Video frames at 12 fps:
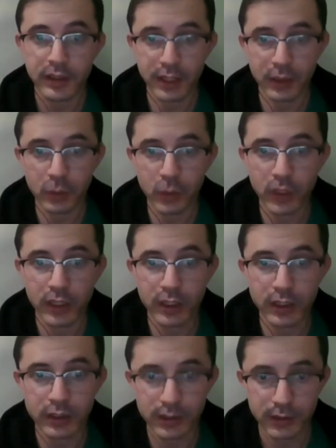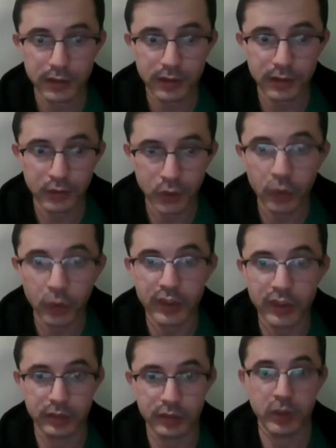Then we know
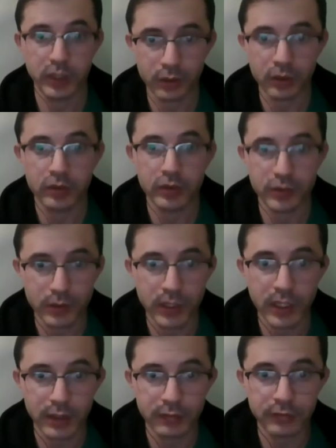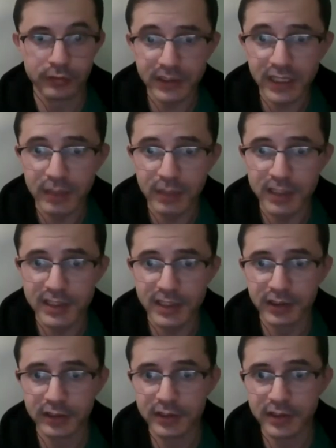that we are going to have a mass
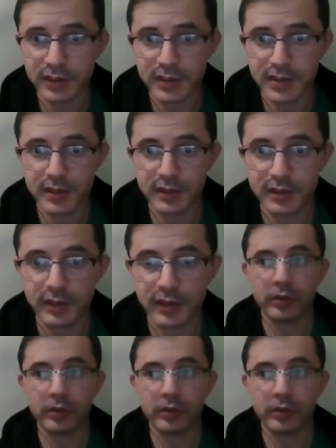casualty incident.